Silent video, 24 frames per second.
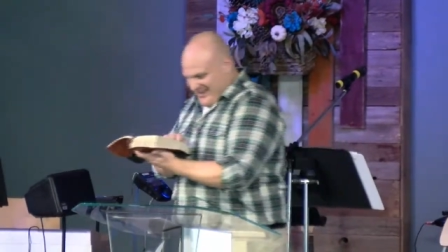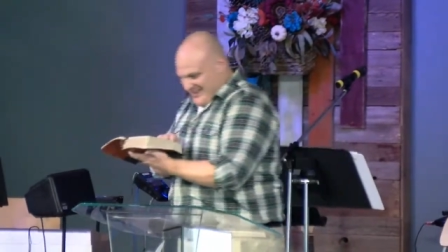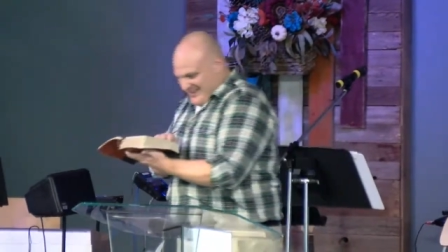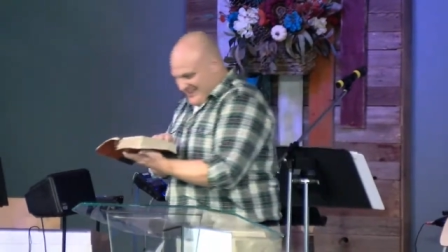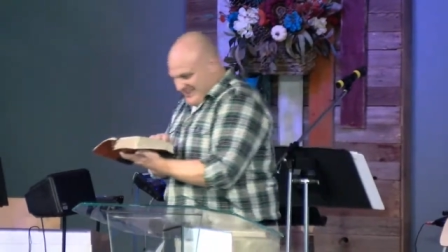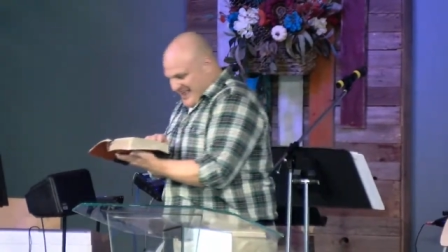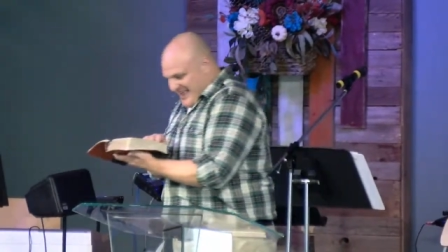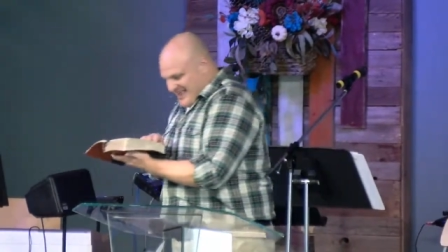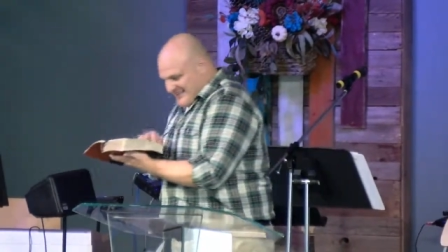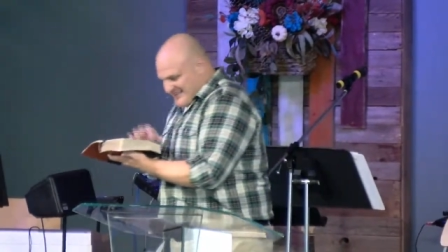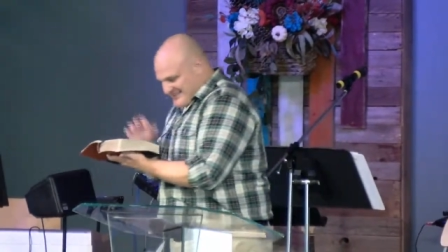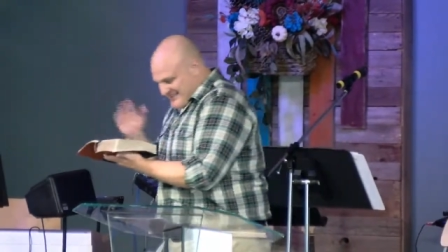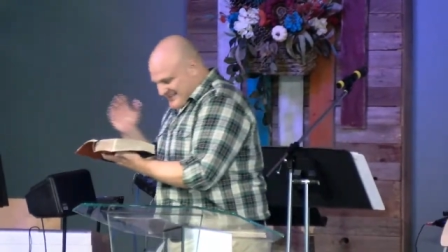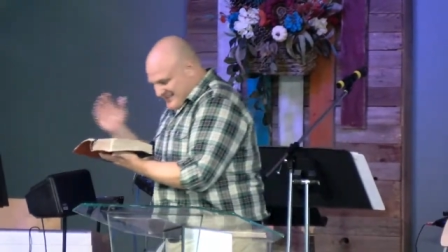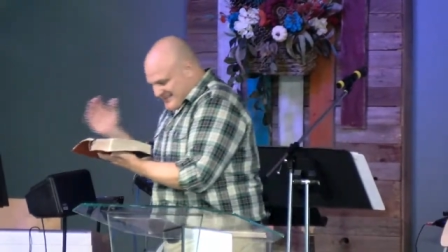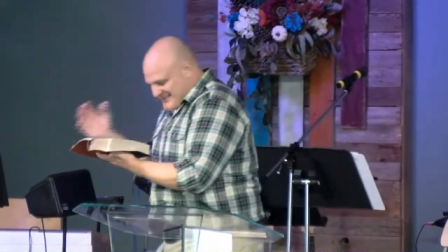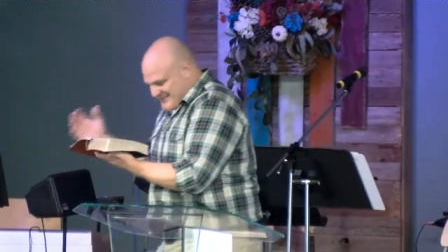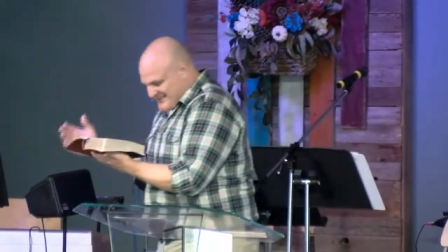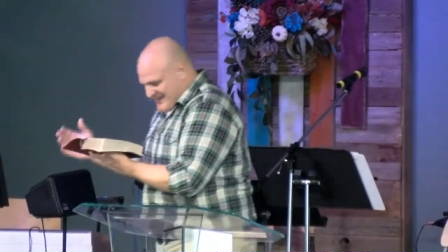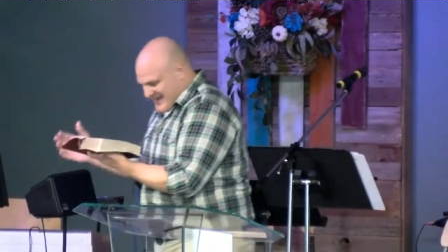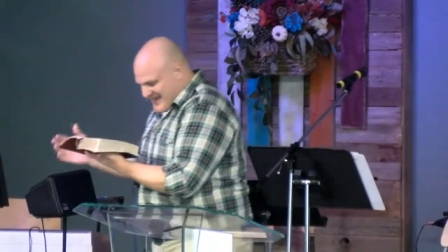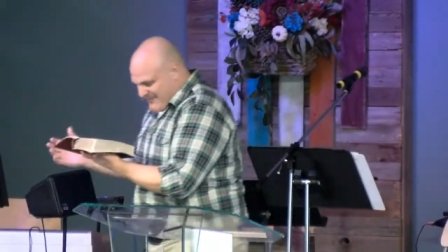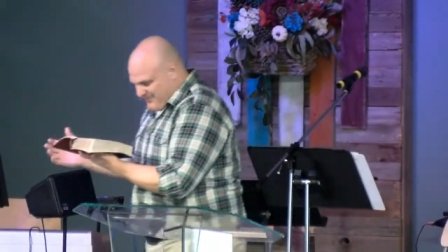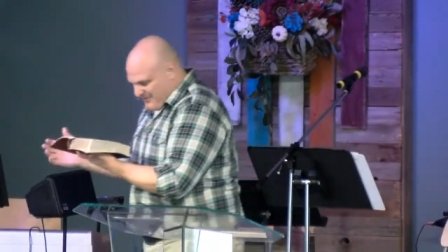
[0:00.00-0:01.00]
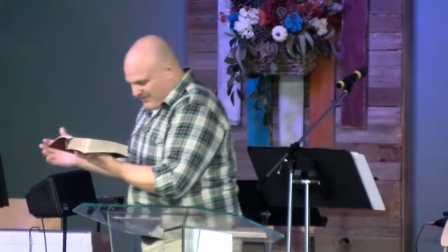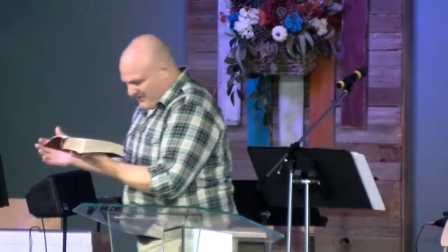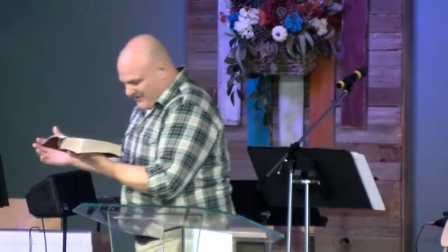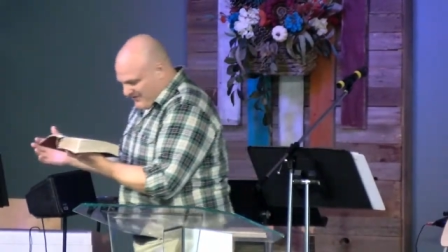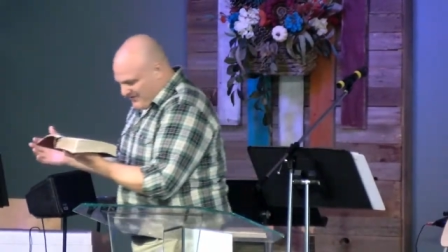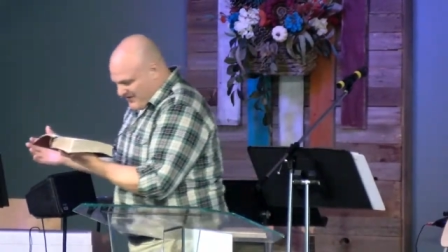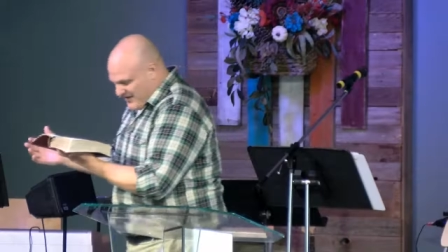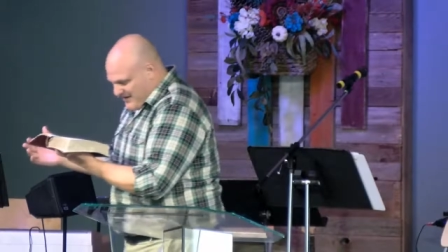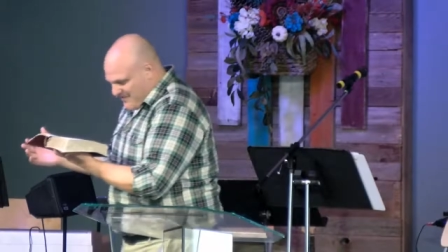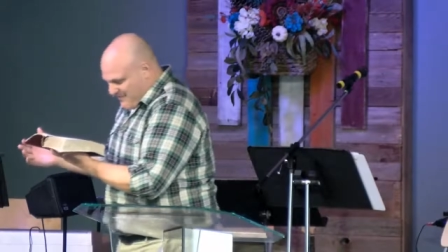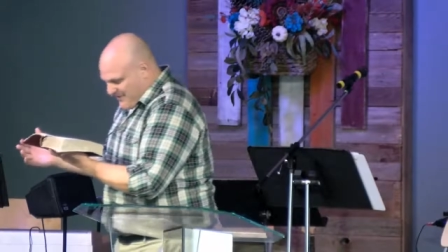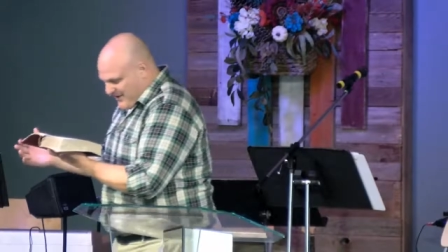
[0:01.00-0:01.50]
That's the example of
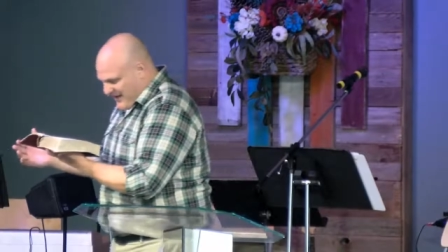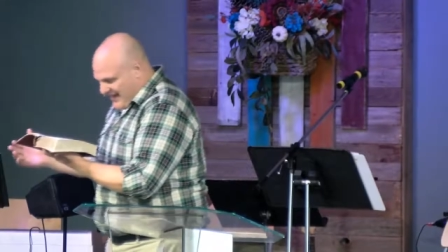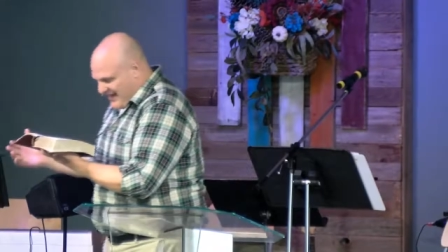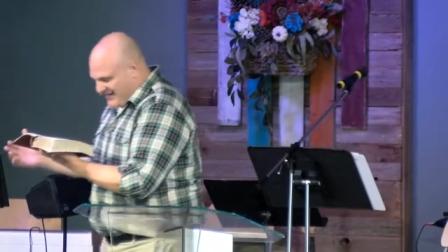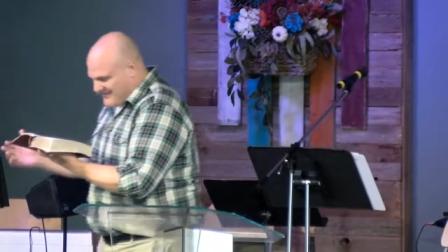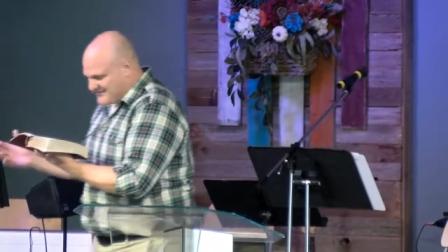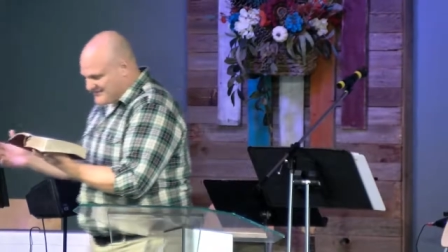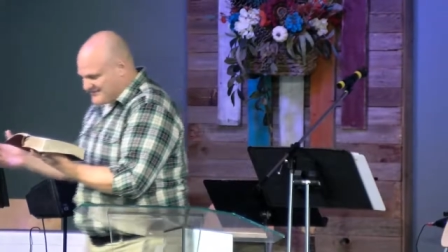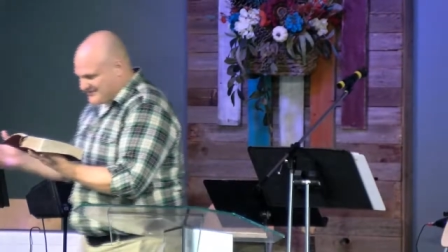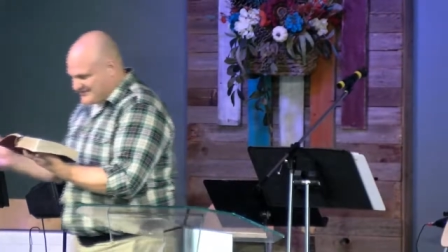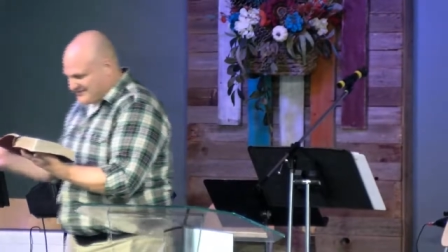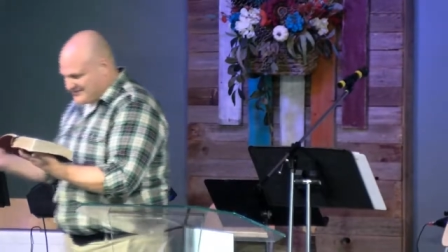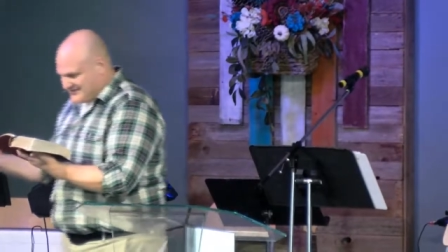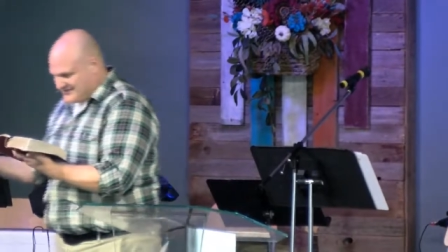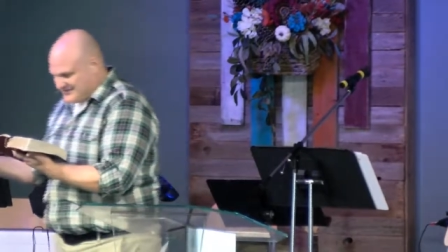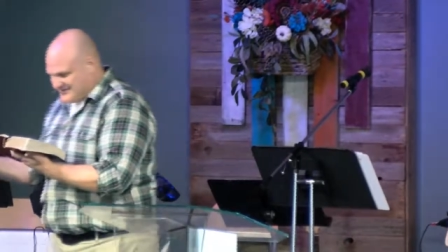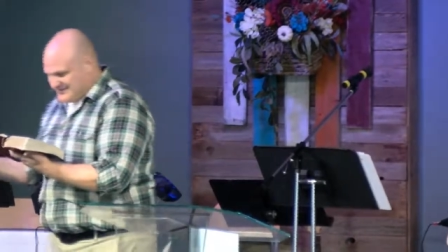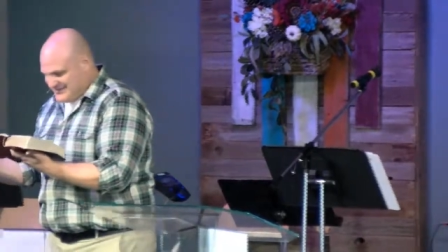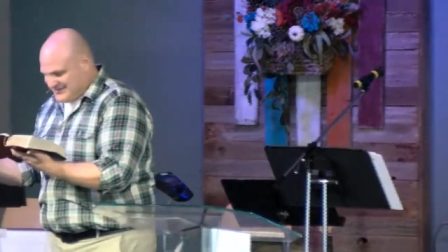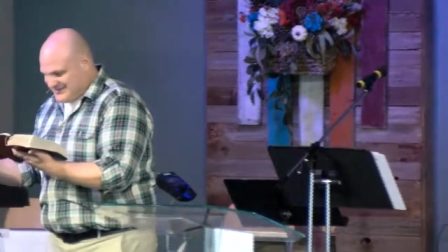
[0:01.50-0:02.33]
the apostles.